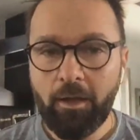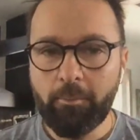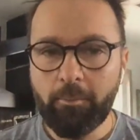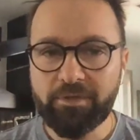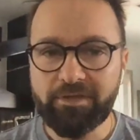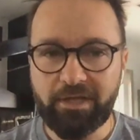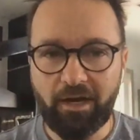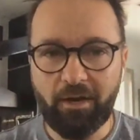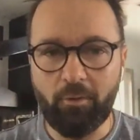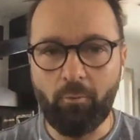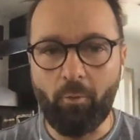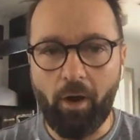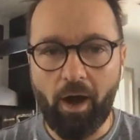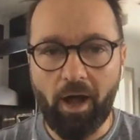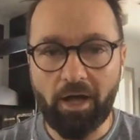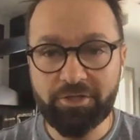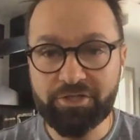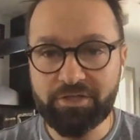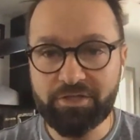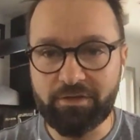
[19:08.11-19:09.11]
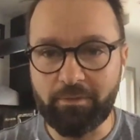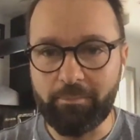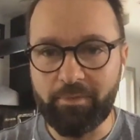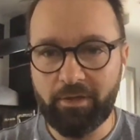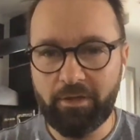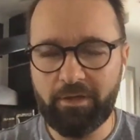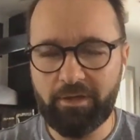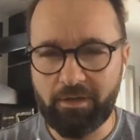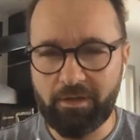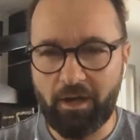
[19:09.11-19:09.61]
But then I watched the
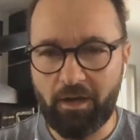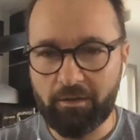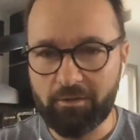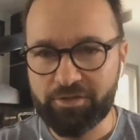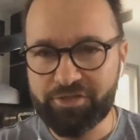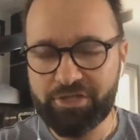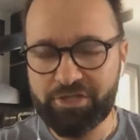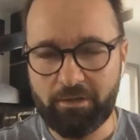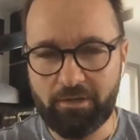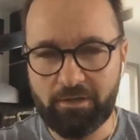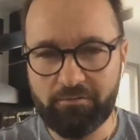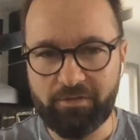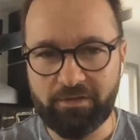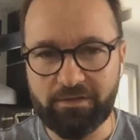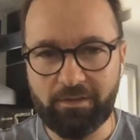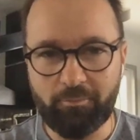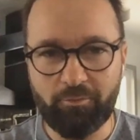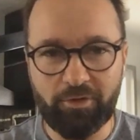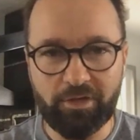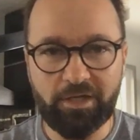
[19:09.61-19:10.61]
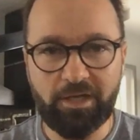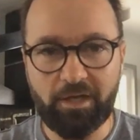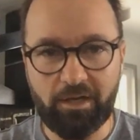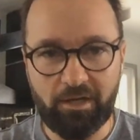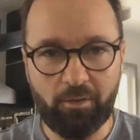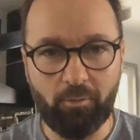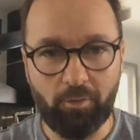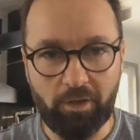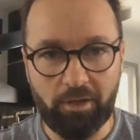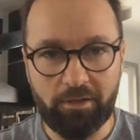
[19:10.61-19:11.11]
million dollar charity event that mm. Bryn
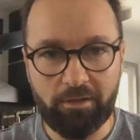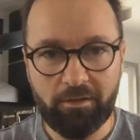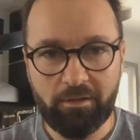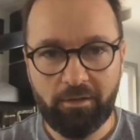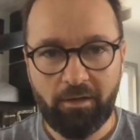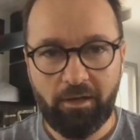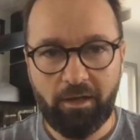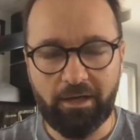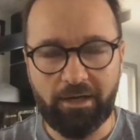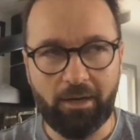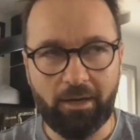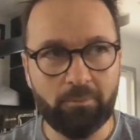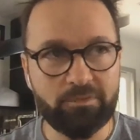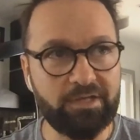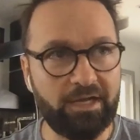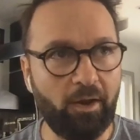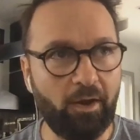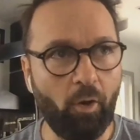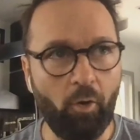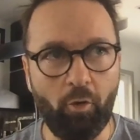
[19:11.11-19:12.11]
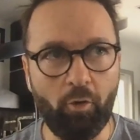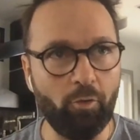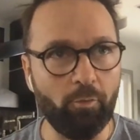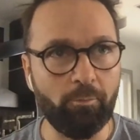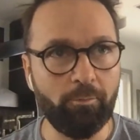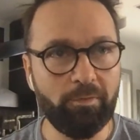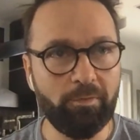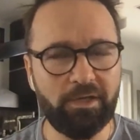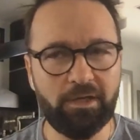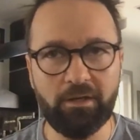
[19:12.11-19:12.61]
Kenney won, and I was like
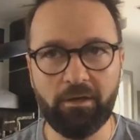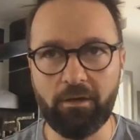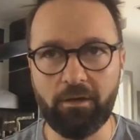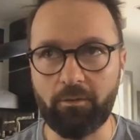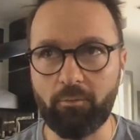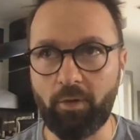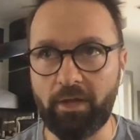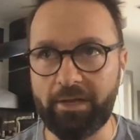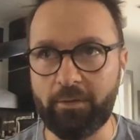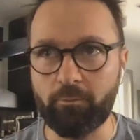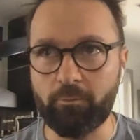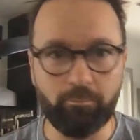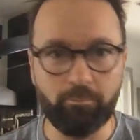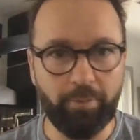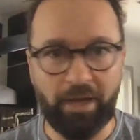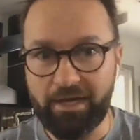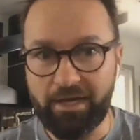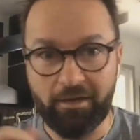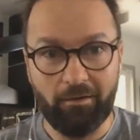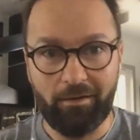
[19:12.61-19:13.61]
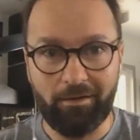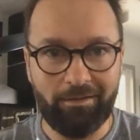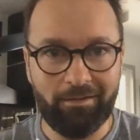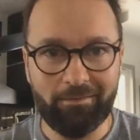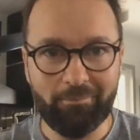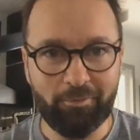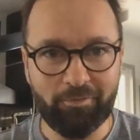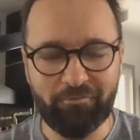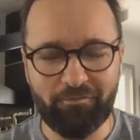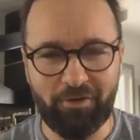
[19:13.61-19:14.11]
home here, like betting on it
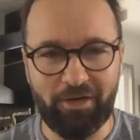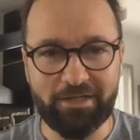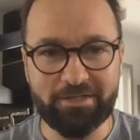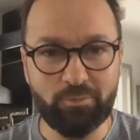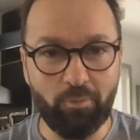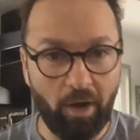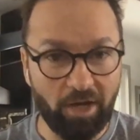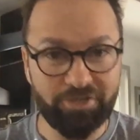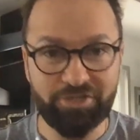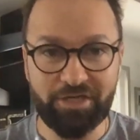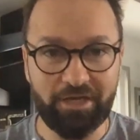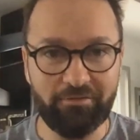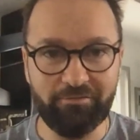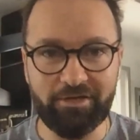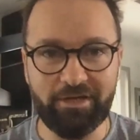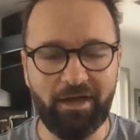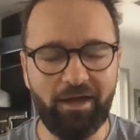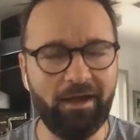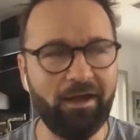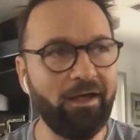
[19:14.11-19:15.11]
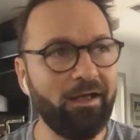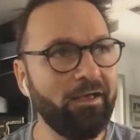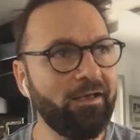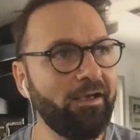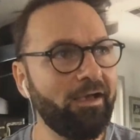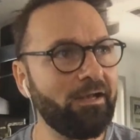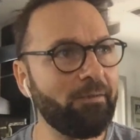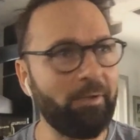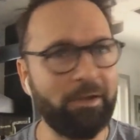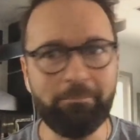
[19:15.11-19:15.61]
with friends, watching every day.
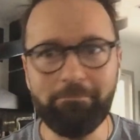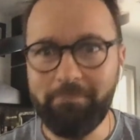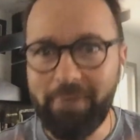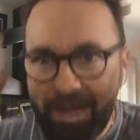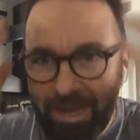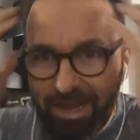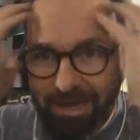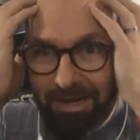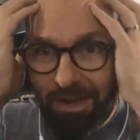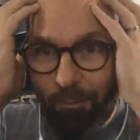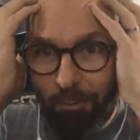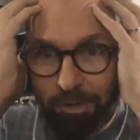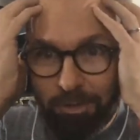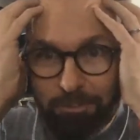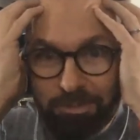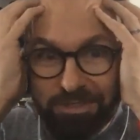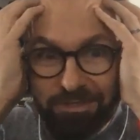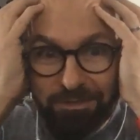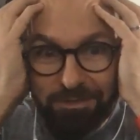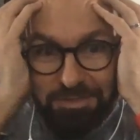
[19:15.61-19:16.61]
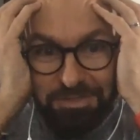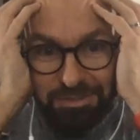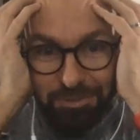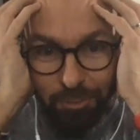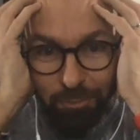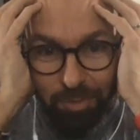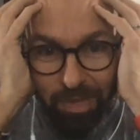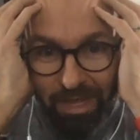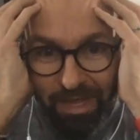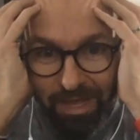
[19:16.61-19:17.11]
And I'm like, man, I want to be there
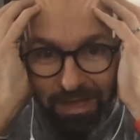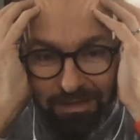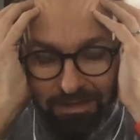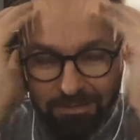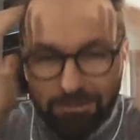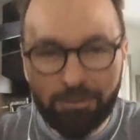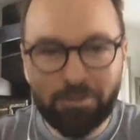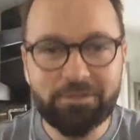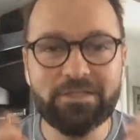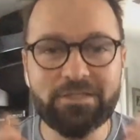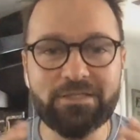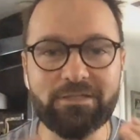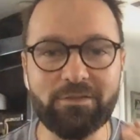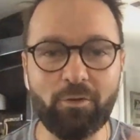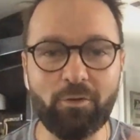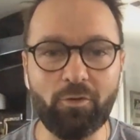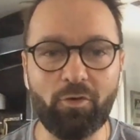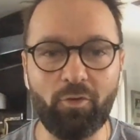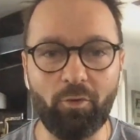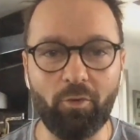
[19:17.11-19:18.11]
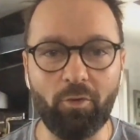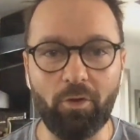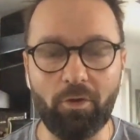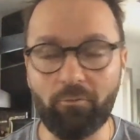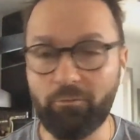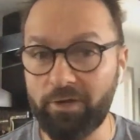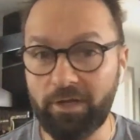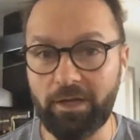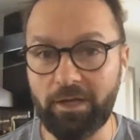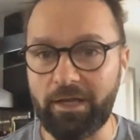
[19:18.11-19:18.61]
so bad. It looks so cool,
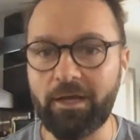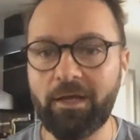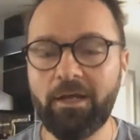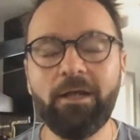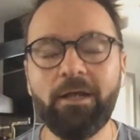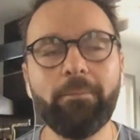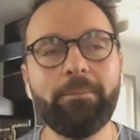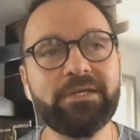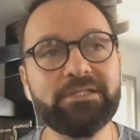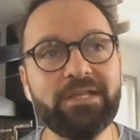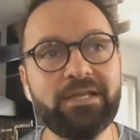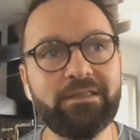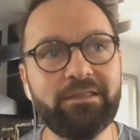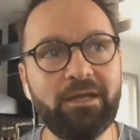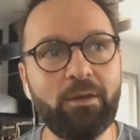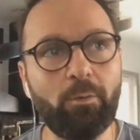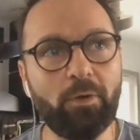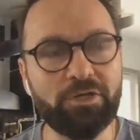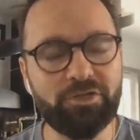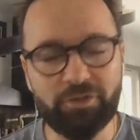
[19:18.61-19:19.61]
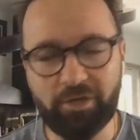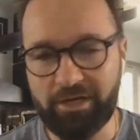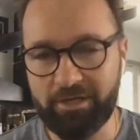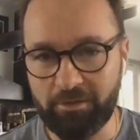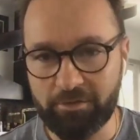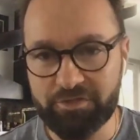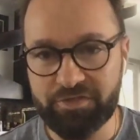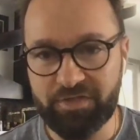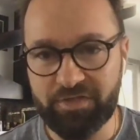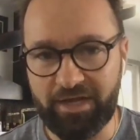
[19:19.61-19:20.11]
really, because I think what Triton
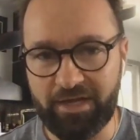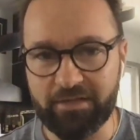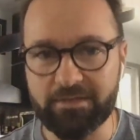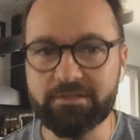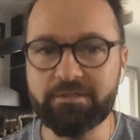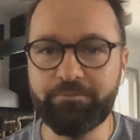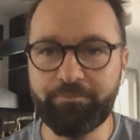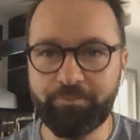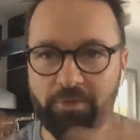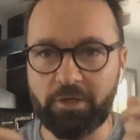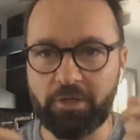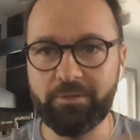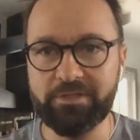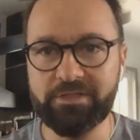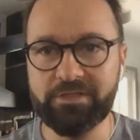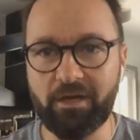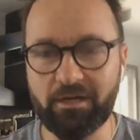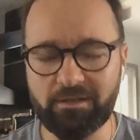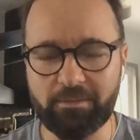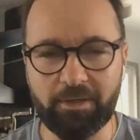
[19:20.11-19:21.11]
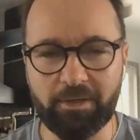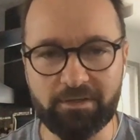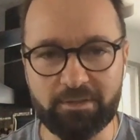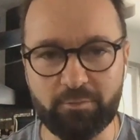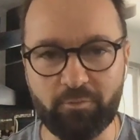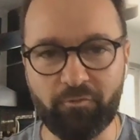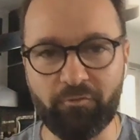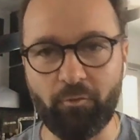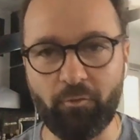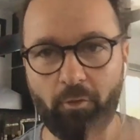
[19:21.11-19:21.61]
understands. You know, we talked about this
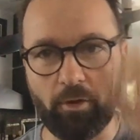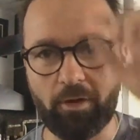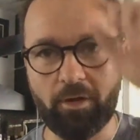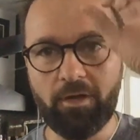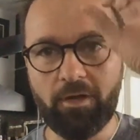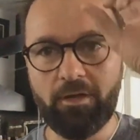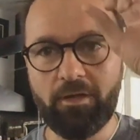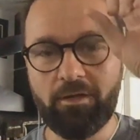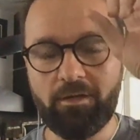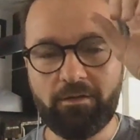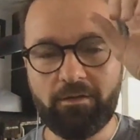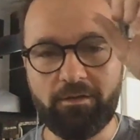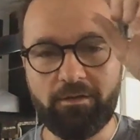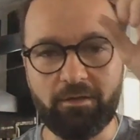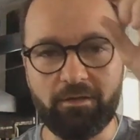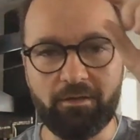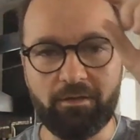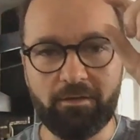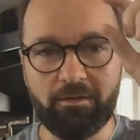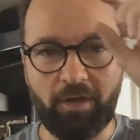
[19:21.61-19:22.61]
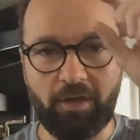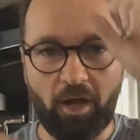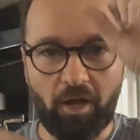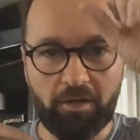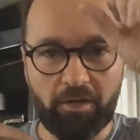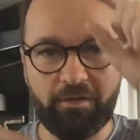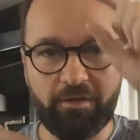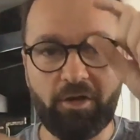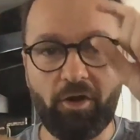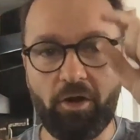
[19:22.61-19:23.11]
before. The, the
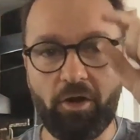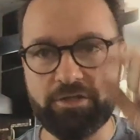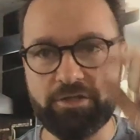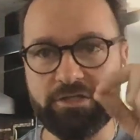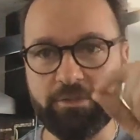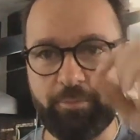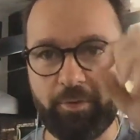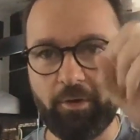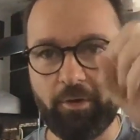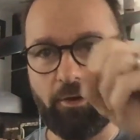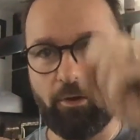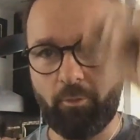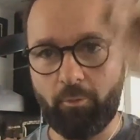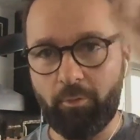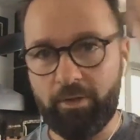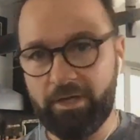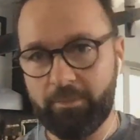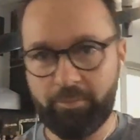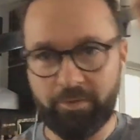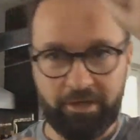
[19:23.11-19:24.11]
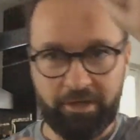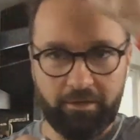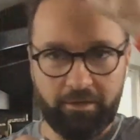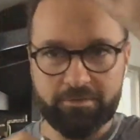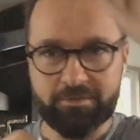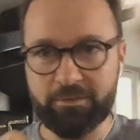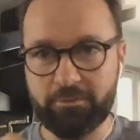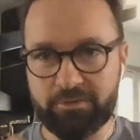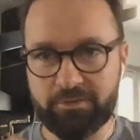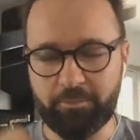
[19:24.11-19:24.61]
the ecology of poker, winning players,
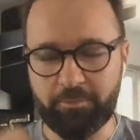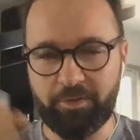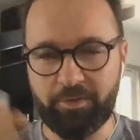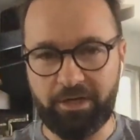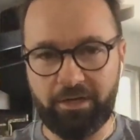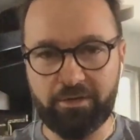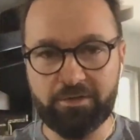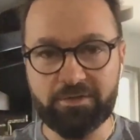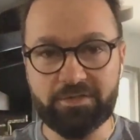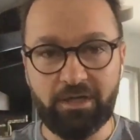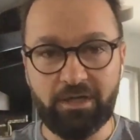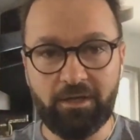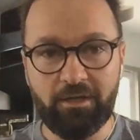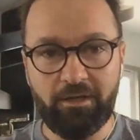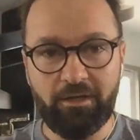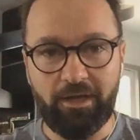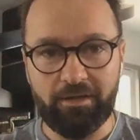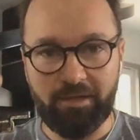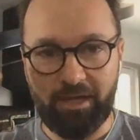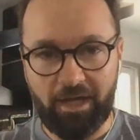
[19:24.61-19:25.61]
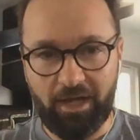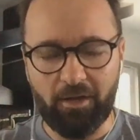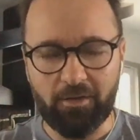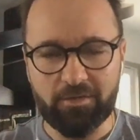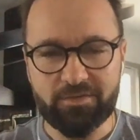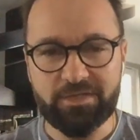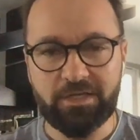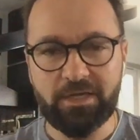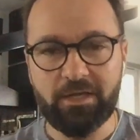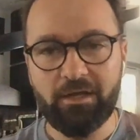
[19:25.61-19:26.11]
losing players, and the house.
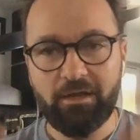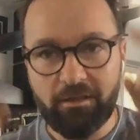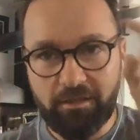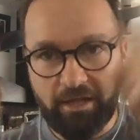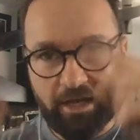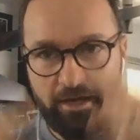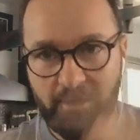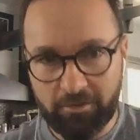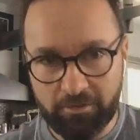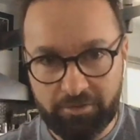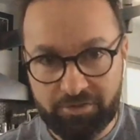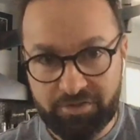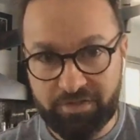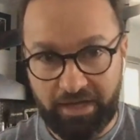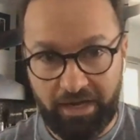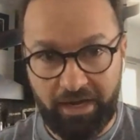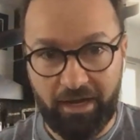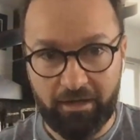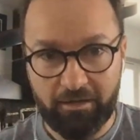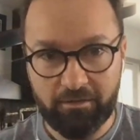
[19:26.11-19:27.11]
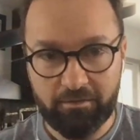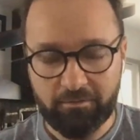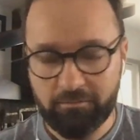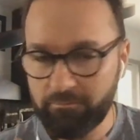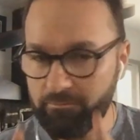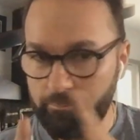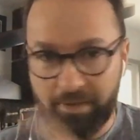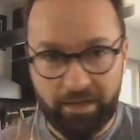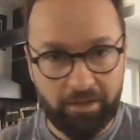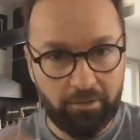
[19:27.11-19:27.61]
They understand
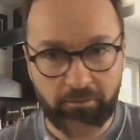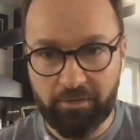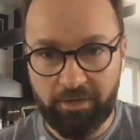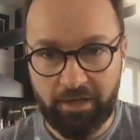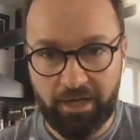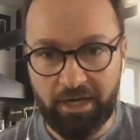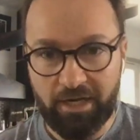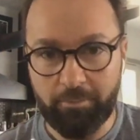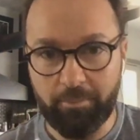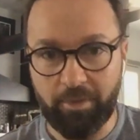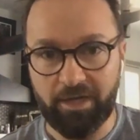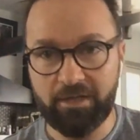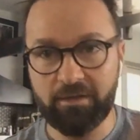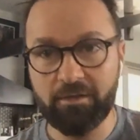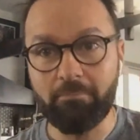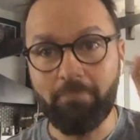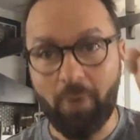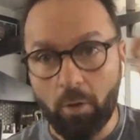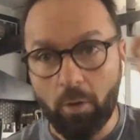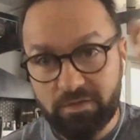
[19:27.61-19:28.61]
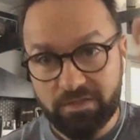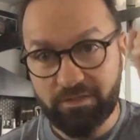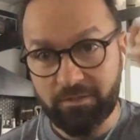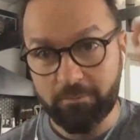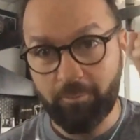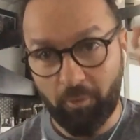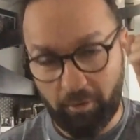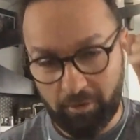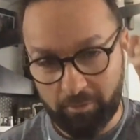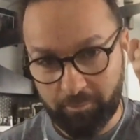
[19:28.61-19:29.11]
better than anybody. The most
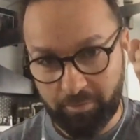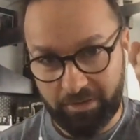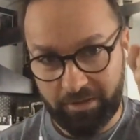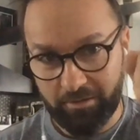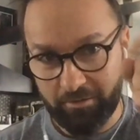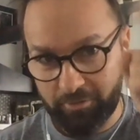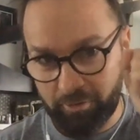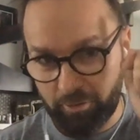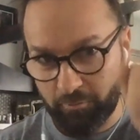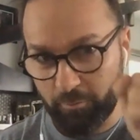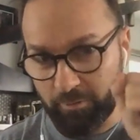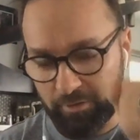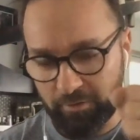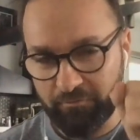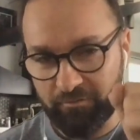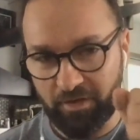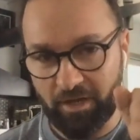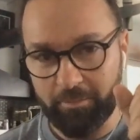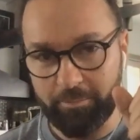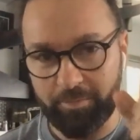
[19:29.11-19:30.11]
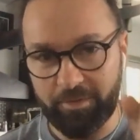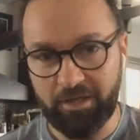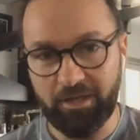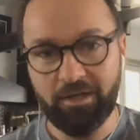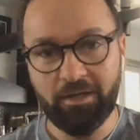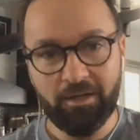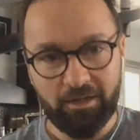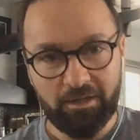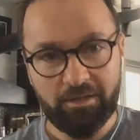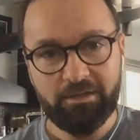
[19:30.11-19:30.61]
important player, your real VIP,
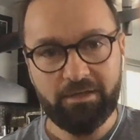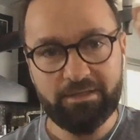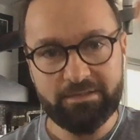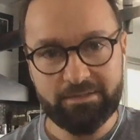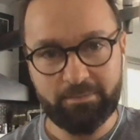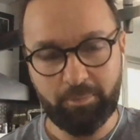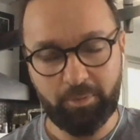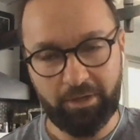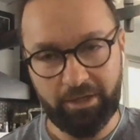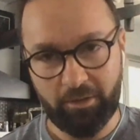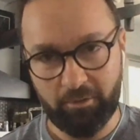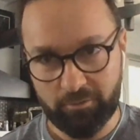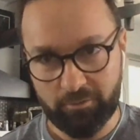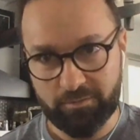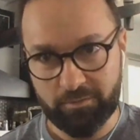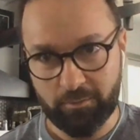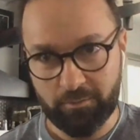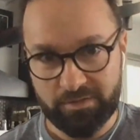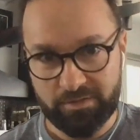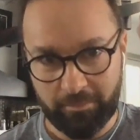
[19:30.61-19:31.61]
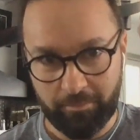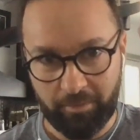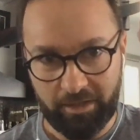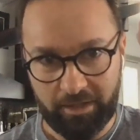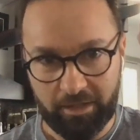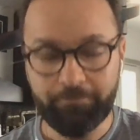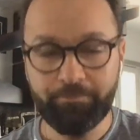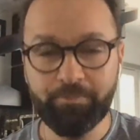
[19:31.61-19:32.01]
is the player who's losing money.